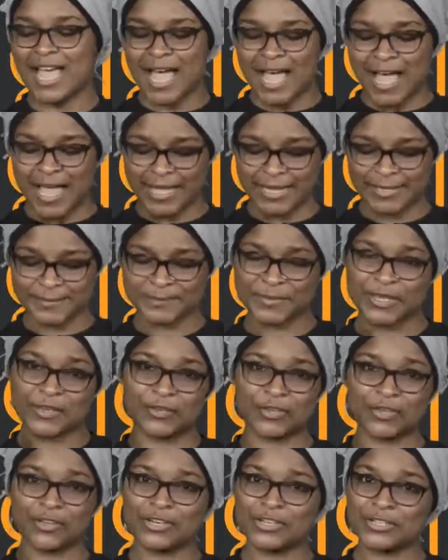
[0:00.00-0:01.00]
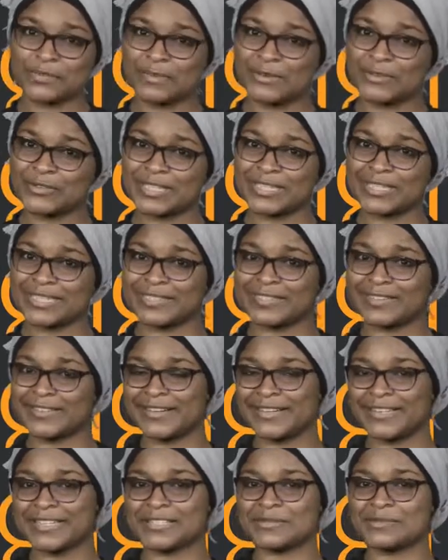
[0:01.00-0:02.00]
If you're not mounting the
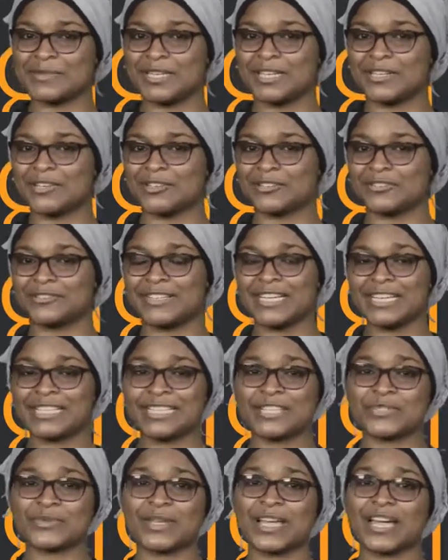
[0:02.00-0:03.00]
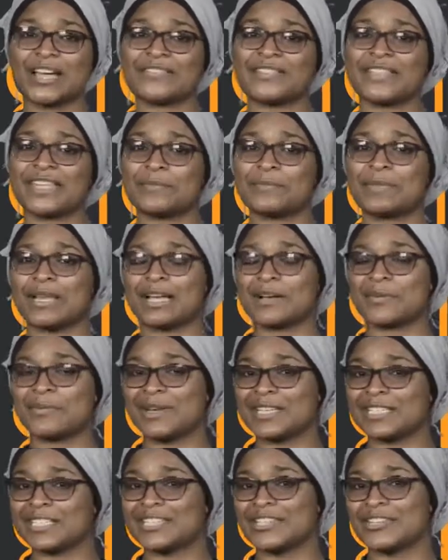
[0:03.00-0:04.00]
Teranex Mini converters, we have the
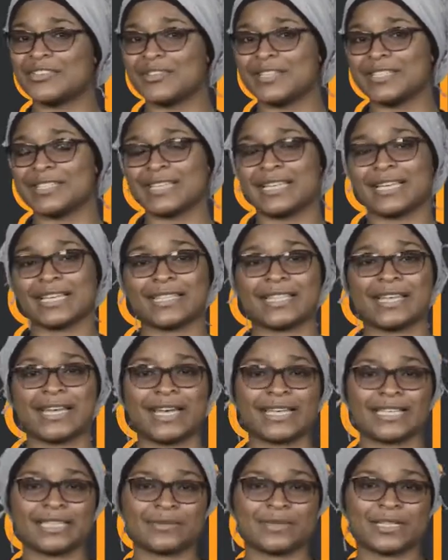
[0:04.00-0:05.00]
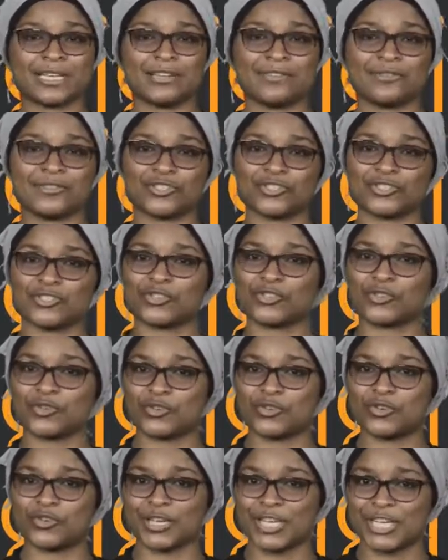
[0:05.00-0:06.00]
Blackmagic units like the Atem Television
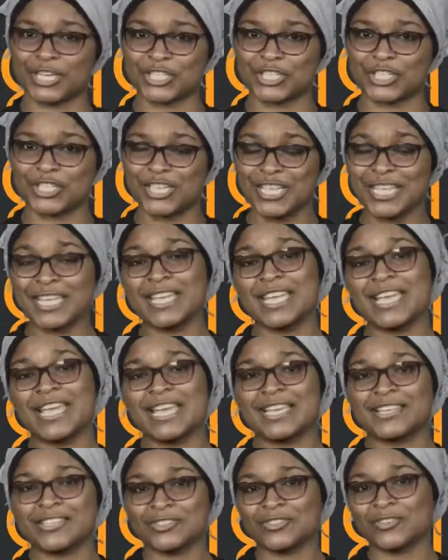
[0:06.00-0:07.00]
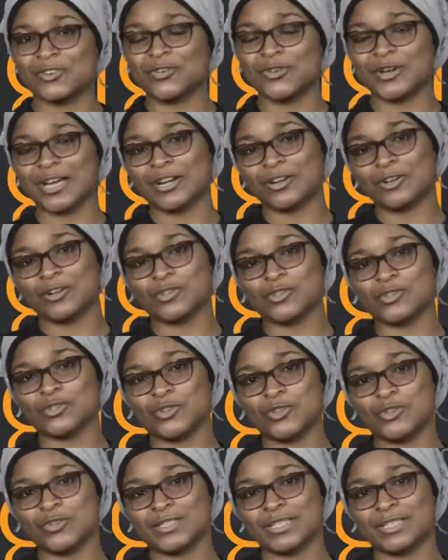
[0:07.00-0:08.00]
Studio HD. So you can also
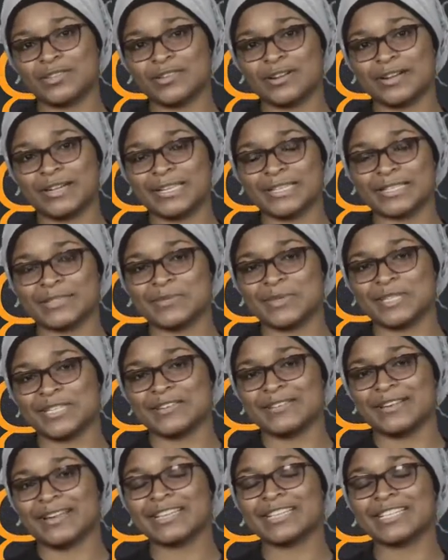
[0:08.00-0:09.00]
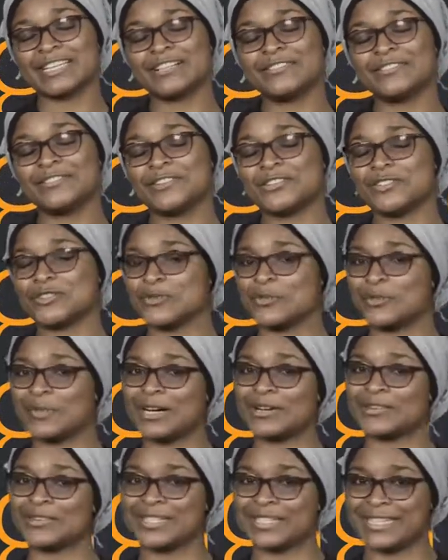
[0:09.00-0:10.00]
use the Teranex Mini Rack Shelf to
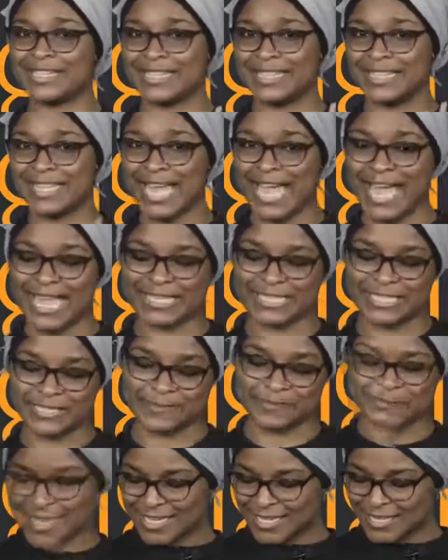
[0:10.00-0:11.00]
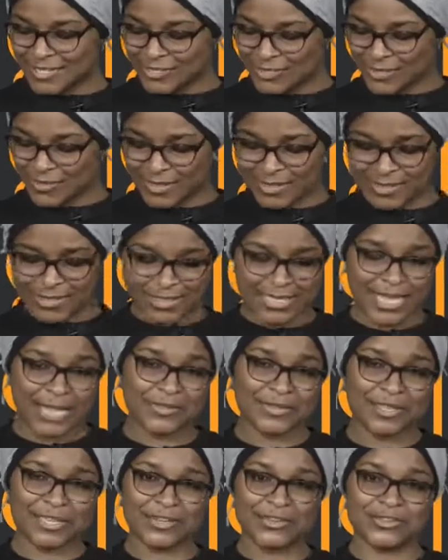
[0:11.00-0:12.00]
mount the Atem. So this is how
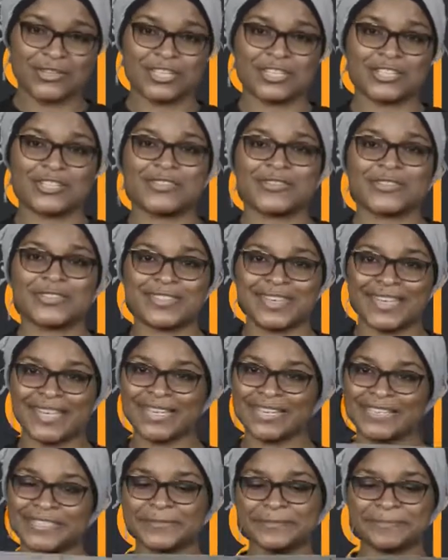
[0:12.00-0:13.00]
the unit looks like.